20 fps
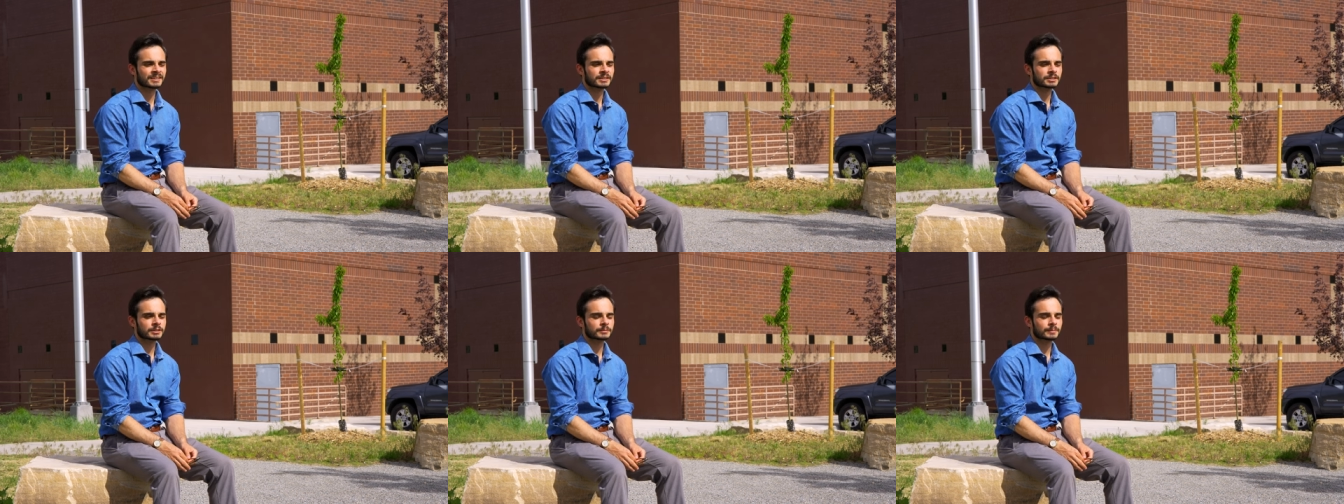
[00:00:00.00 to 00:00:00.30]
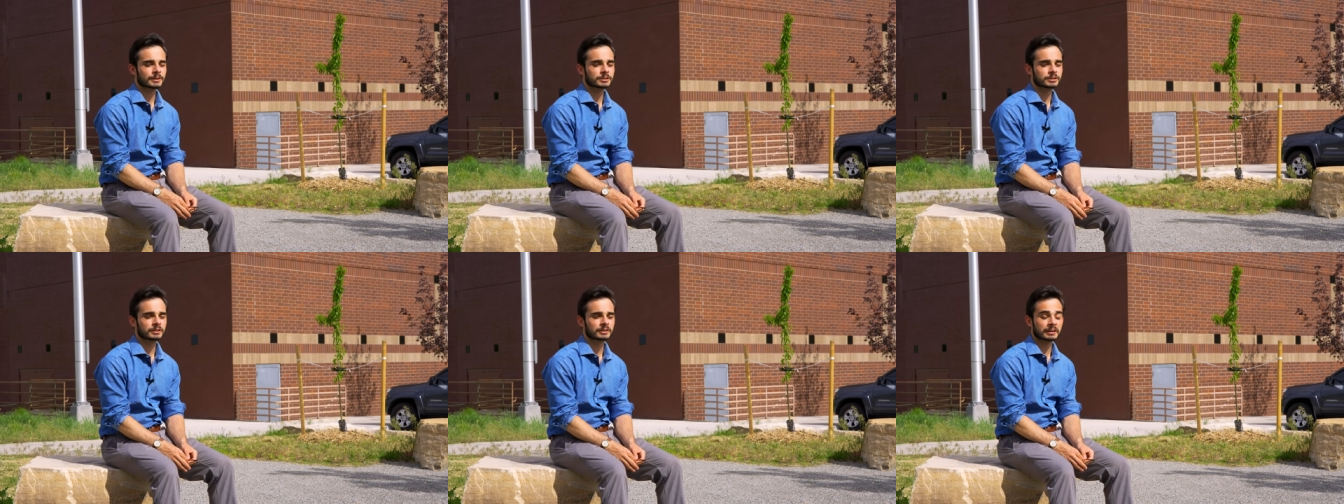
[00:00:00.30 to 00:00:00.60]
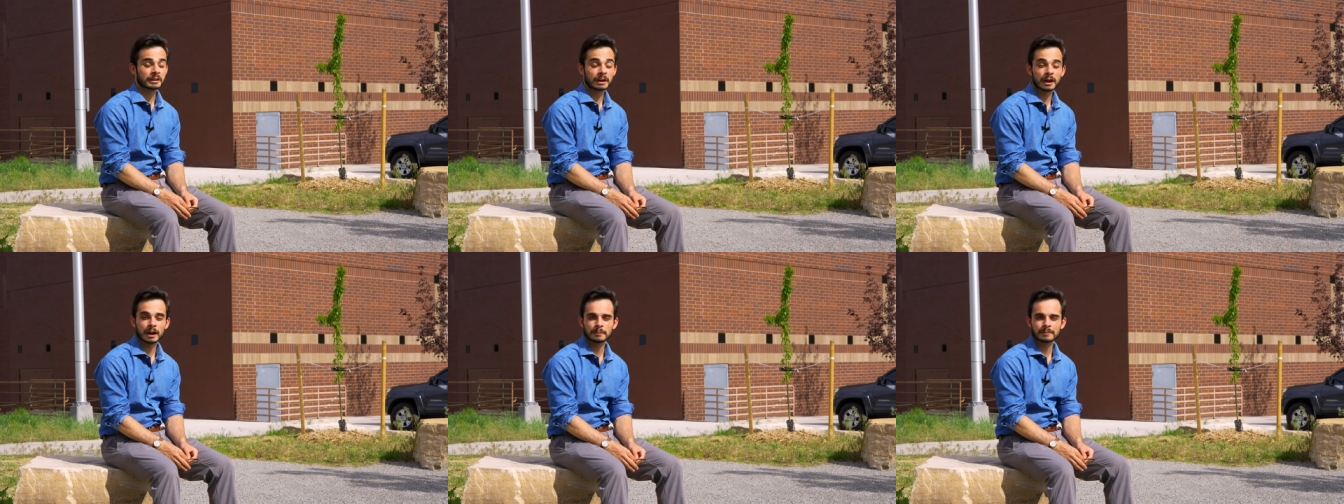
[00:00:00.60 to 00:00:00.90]
especially the
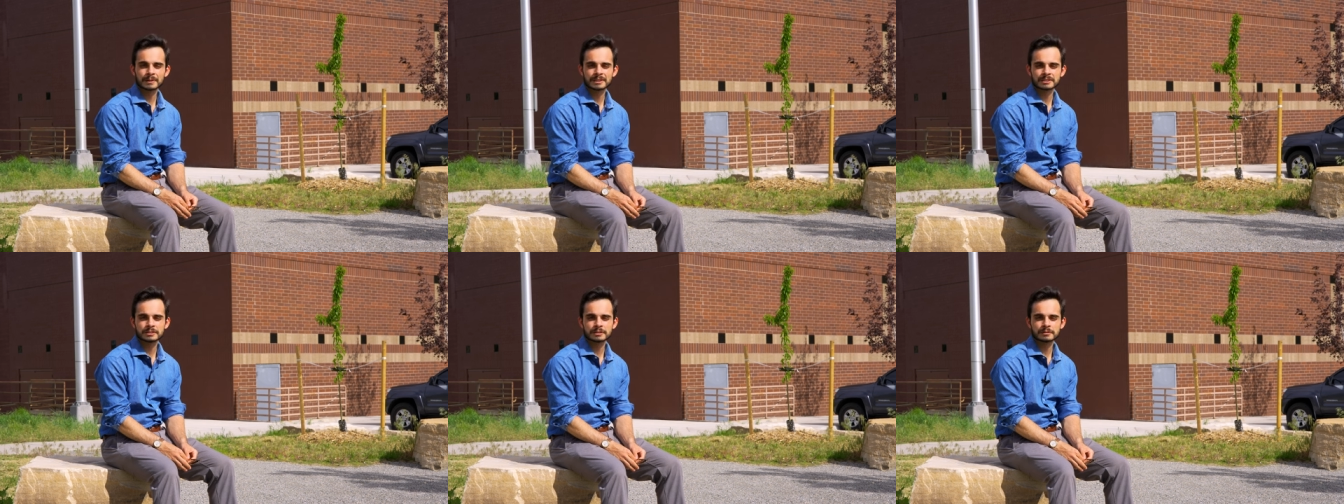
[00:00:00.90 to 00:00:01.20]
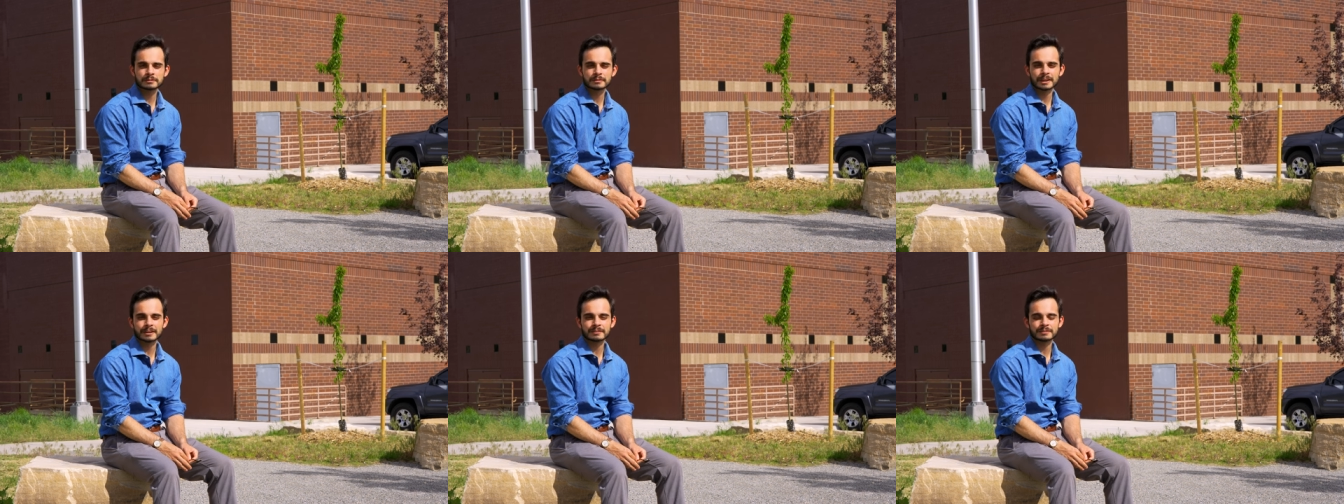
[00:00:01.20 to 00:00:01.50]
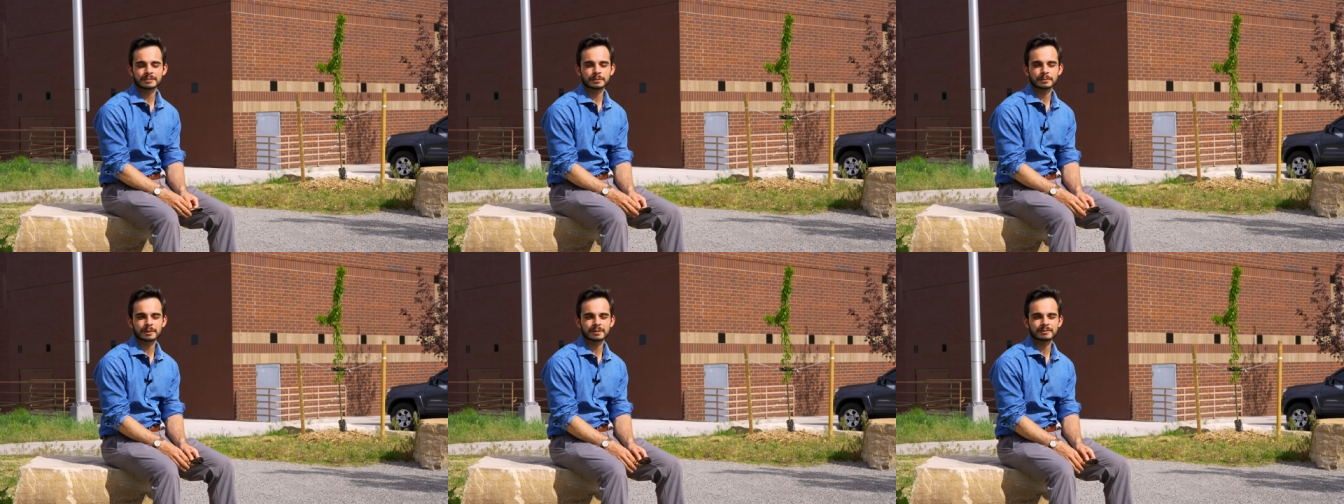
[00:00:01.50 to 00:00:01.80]
comments you've left
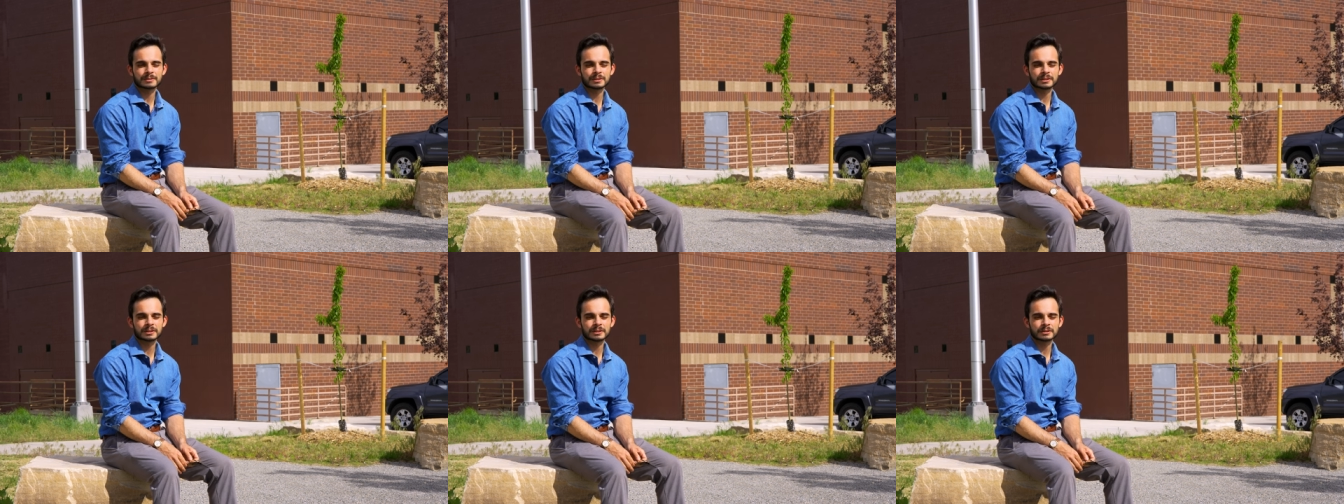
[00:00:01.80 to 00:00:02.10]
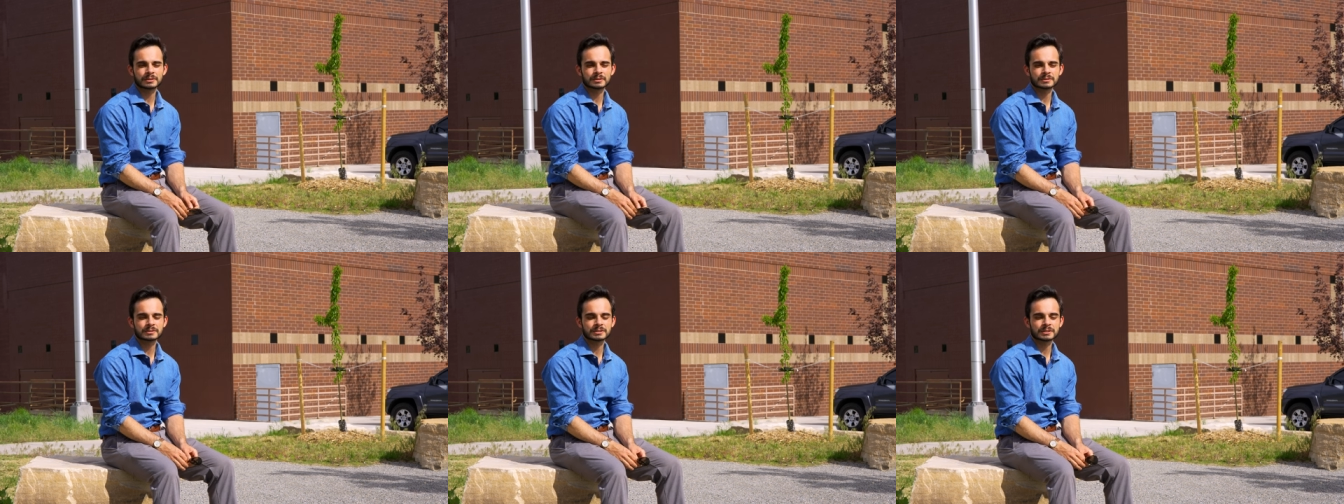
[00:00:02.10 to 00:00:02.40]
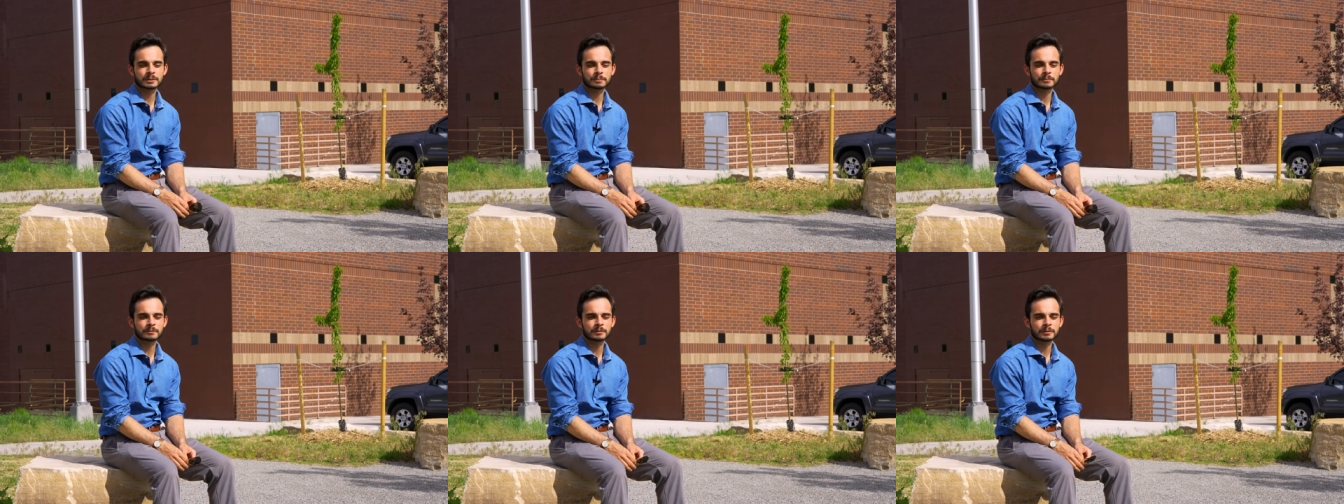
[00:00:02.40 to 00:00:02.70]
on my videos,
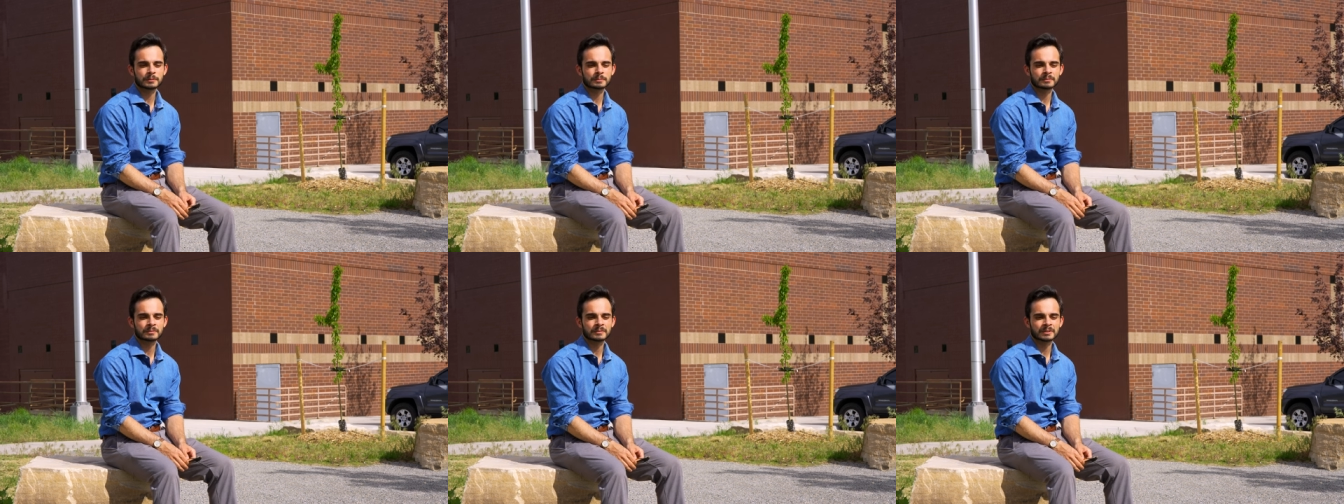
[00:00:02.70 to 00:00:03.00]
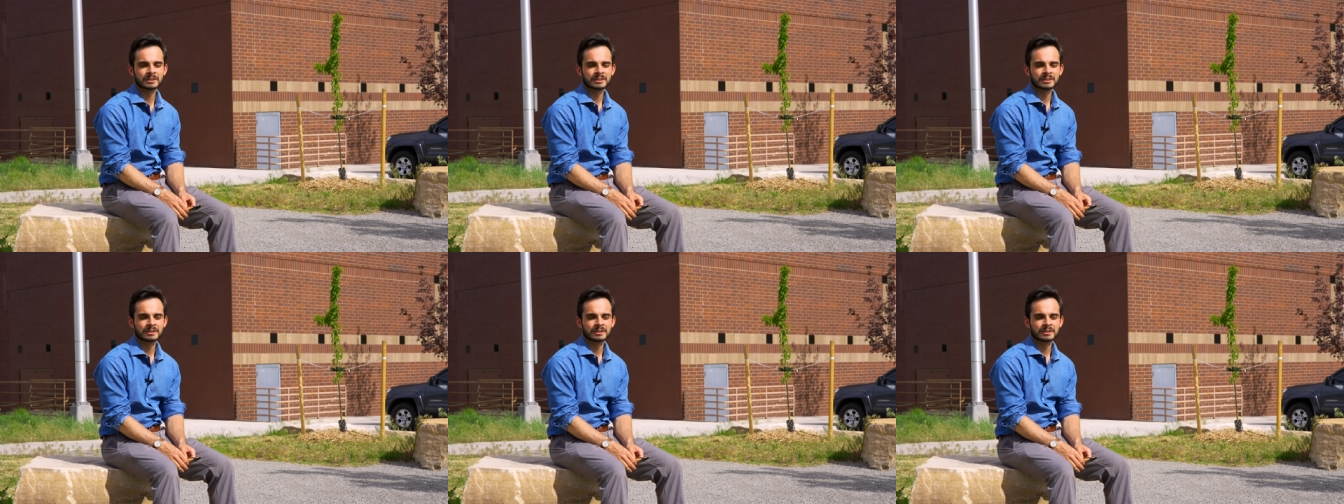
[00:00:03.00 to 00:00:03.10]
some of them